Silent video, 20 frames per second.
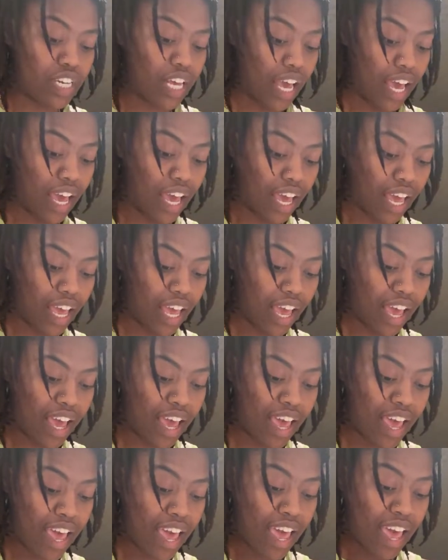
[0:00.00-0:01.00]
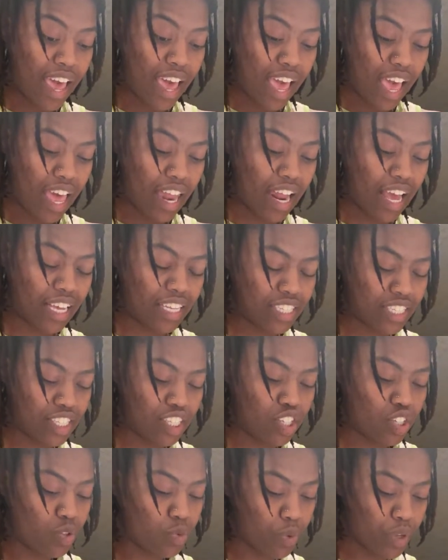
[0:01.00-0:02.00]
day, and I
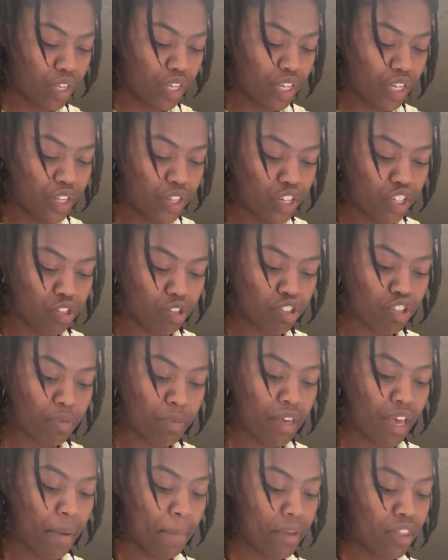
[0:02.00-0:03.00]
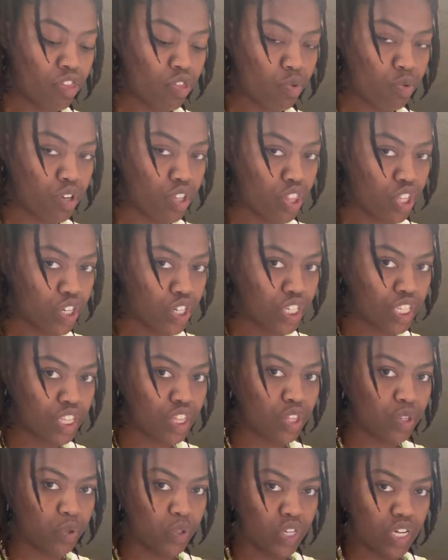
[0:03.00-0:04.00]
still will. They're supposed to be up at
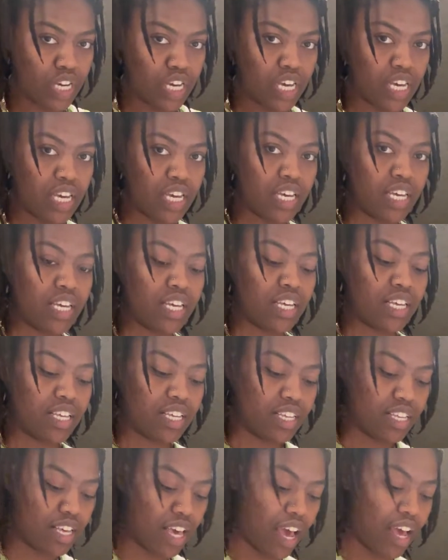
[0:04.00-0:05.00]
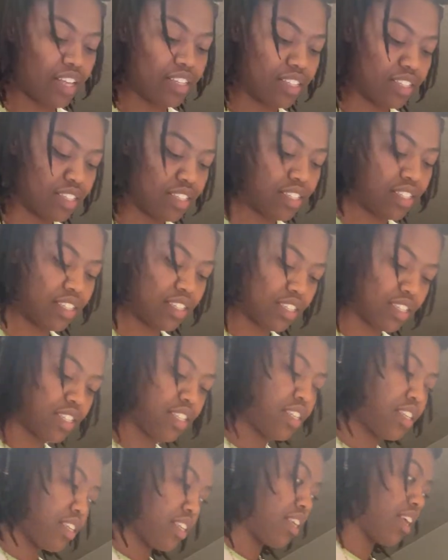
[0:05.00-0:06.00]
3:33. Yes,
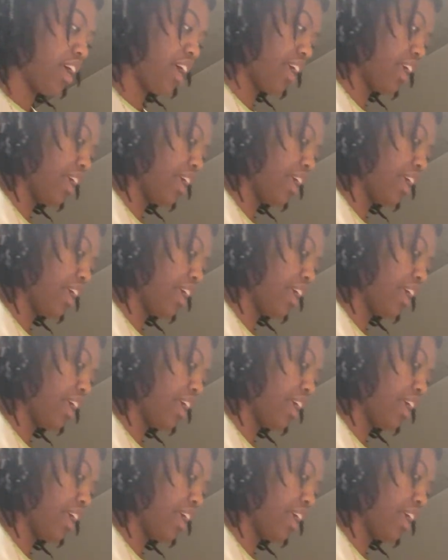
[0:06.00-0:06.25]
I